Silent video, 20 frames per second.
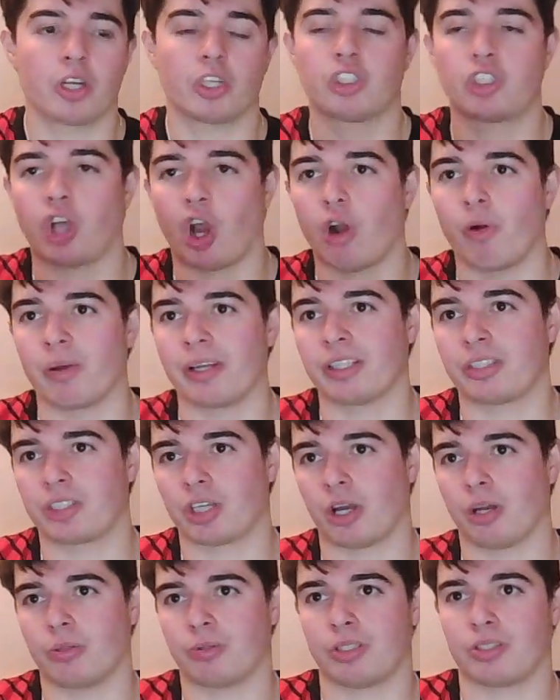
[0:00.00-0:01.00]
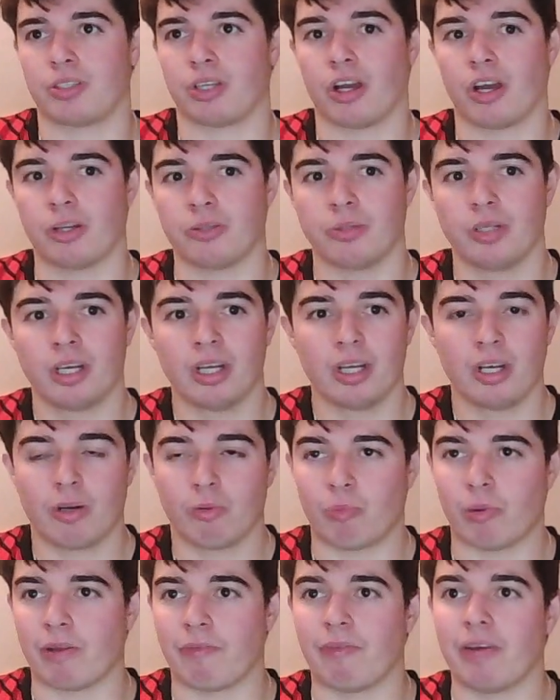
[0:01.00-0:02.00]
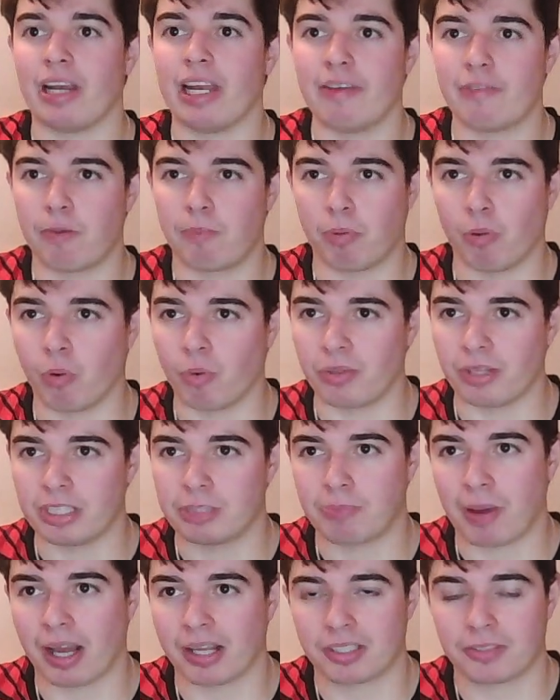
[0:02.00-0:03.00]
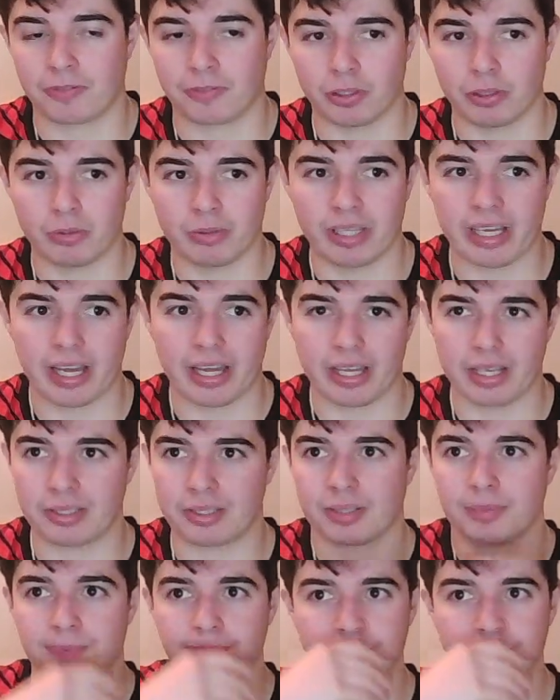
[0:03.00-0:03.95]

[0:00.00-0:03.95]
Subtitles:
going toe-to-toe with Liverpool these past few years,